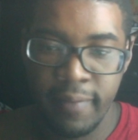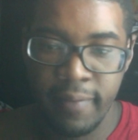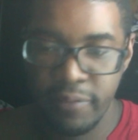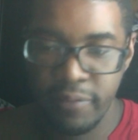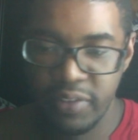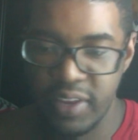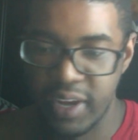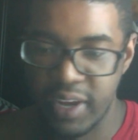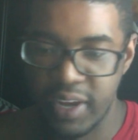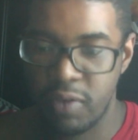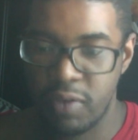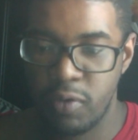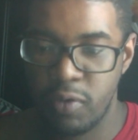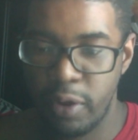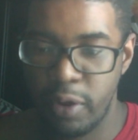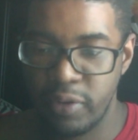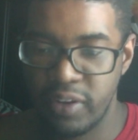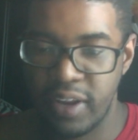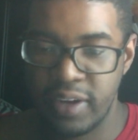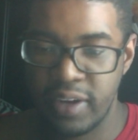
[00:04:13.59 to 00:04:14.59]
Like everyone
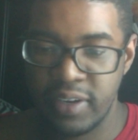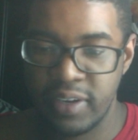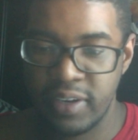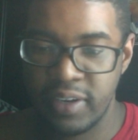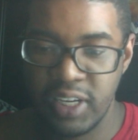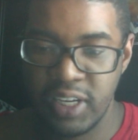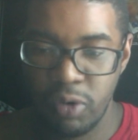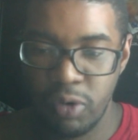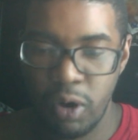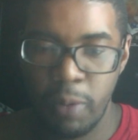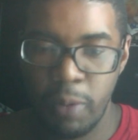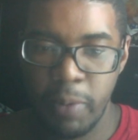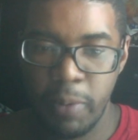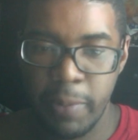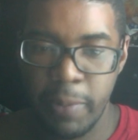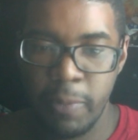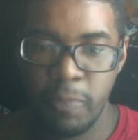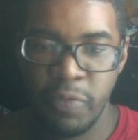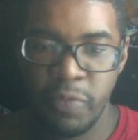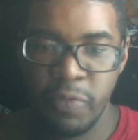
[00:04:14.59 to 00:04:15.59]
else, like these were the
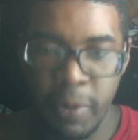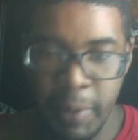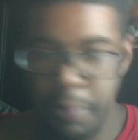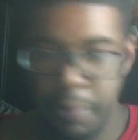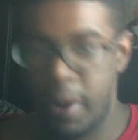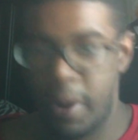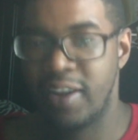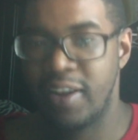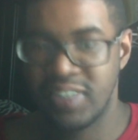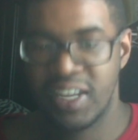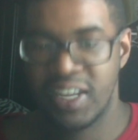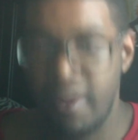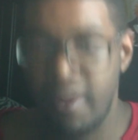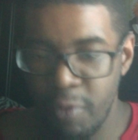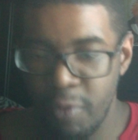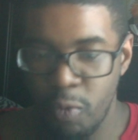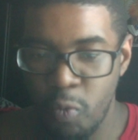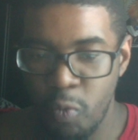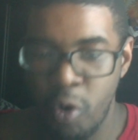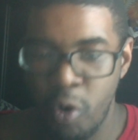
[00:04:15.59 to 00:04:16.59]
people, there are people outside
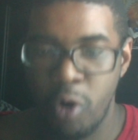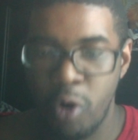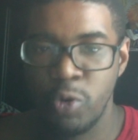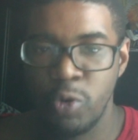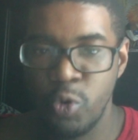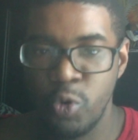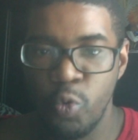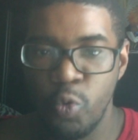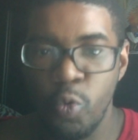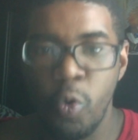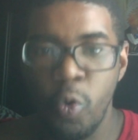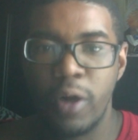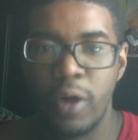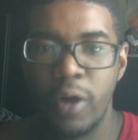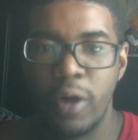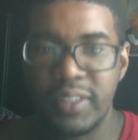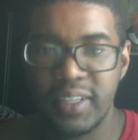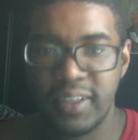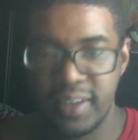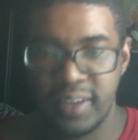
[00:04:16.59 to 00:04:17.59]
the wall who
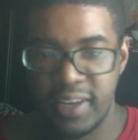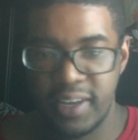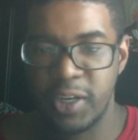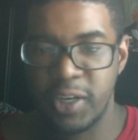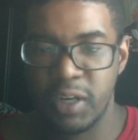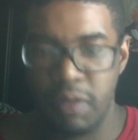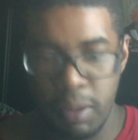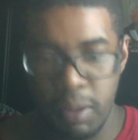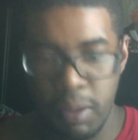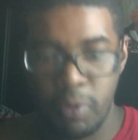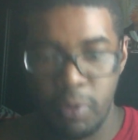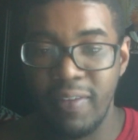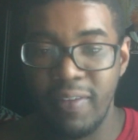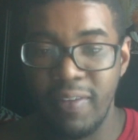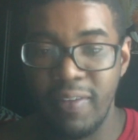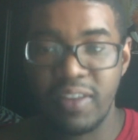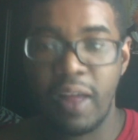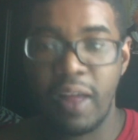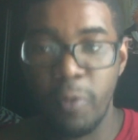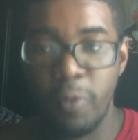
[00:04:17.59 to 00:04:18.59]
want to kill the people
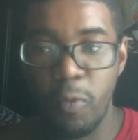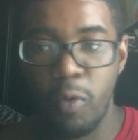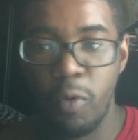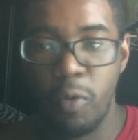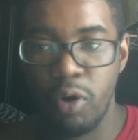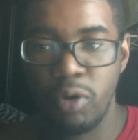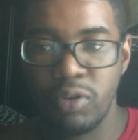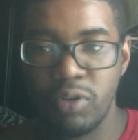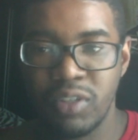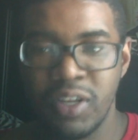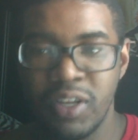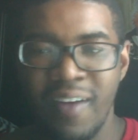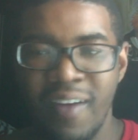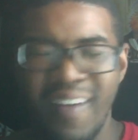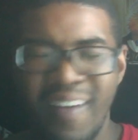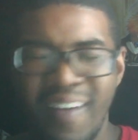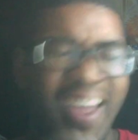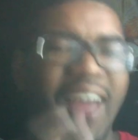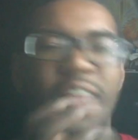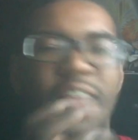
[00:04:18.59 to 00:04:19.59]
inside the wall. And
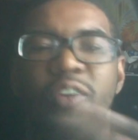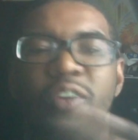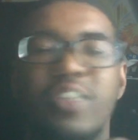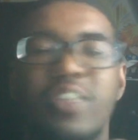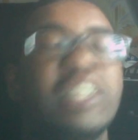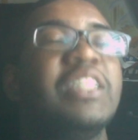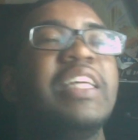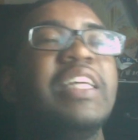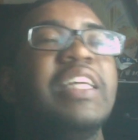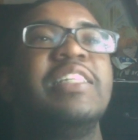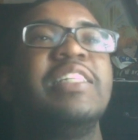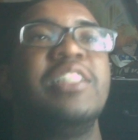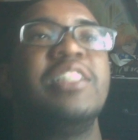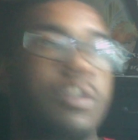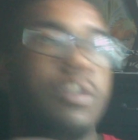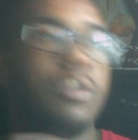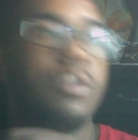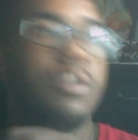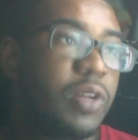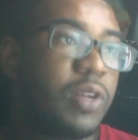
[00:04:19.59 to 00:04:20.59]
I thought that's as
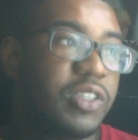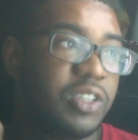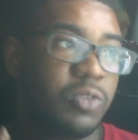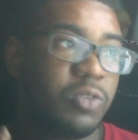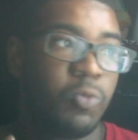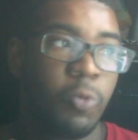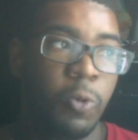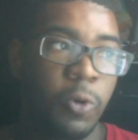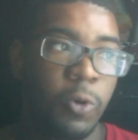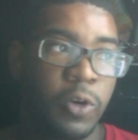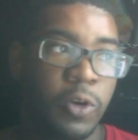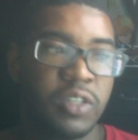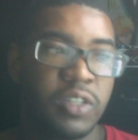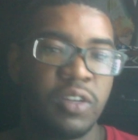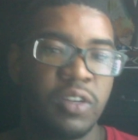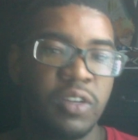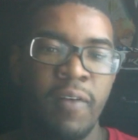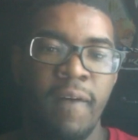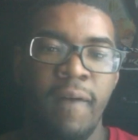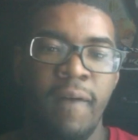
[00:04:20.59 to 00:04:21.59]
simple as it was.
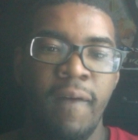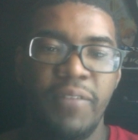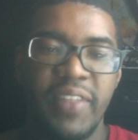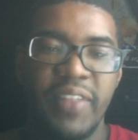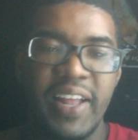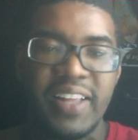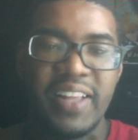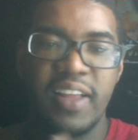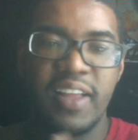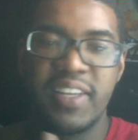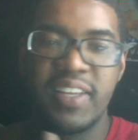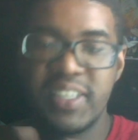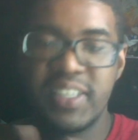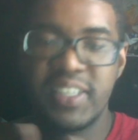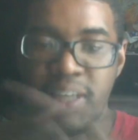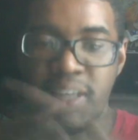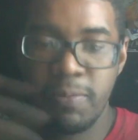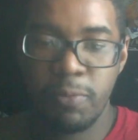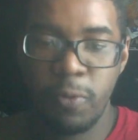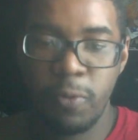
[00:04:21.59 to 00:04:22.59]
Not a
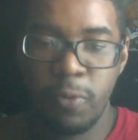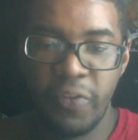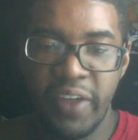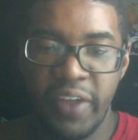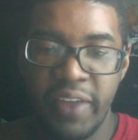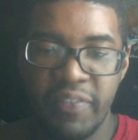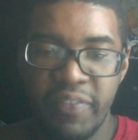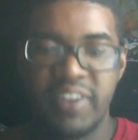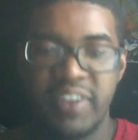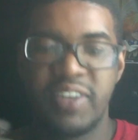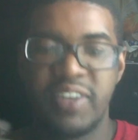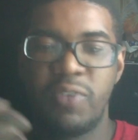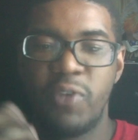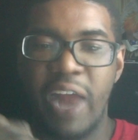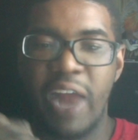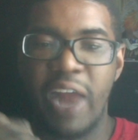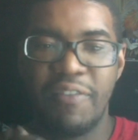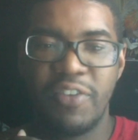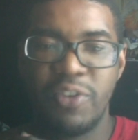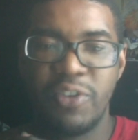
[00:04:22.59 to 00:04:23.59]
simple thing. It doesn't really
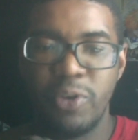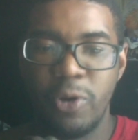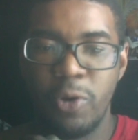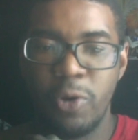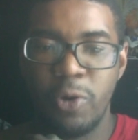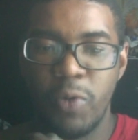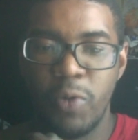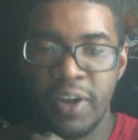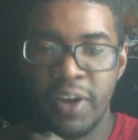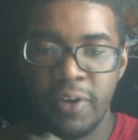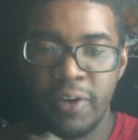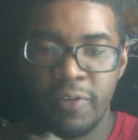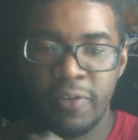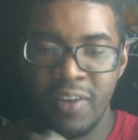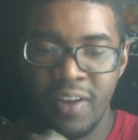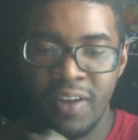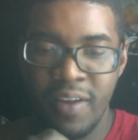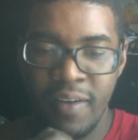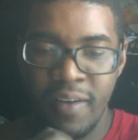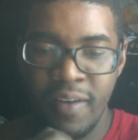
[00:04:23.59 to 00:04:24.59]
have to do with,
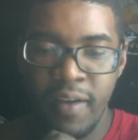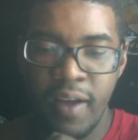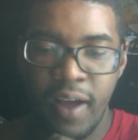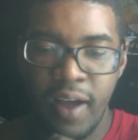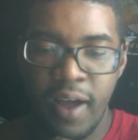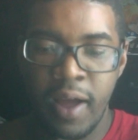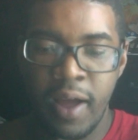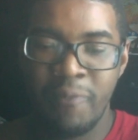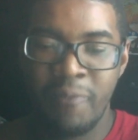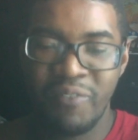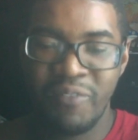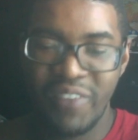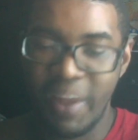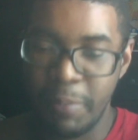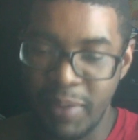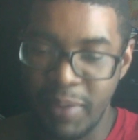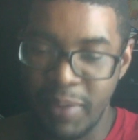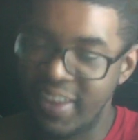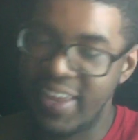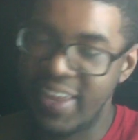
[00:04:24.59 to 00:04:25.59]
I
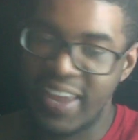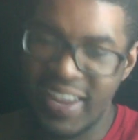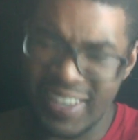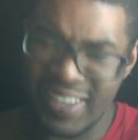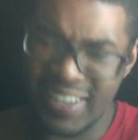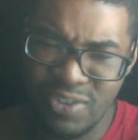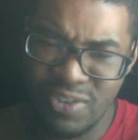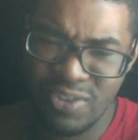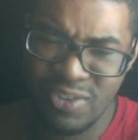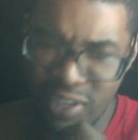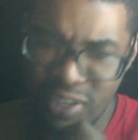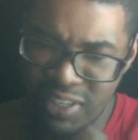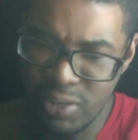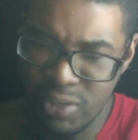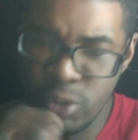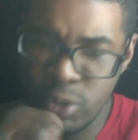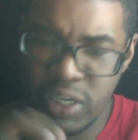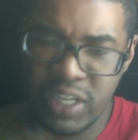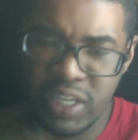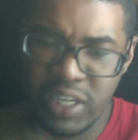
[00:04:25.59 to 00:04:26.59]
mean, yes, you can
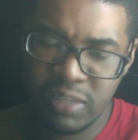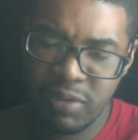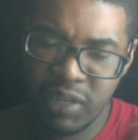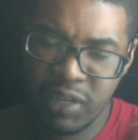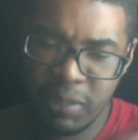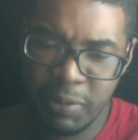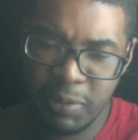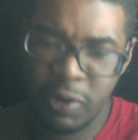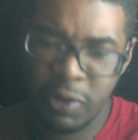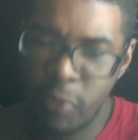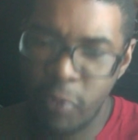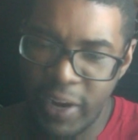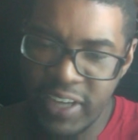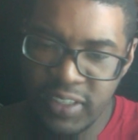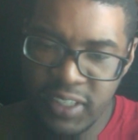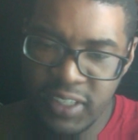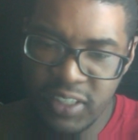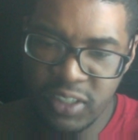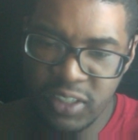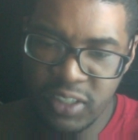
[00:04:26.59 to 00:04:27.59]
twin into becoming
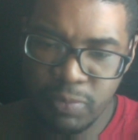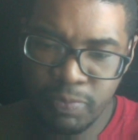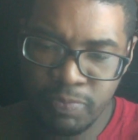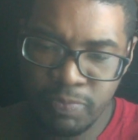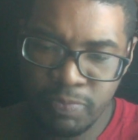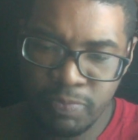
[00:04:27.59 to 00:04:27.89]
racism,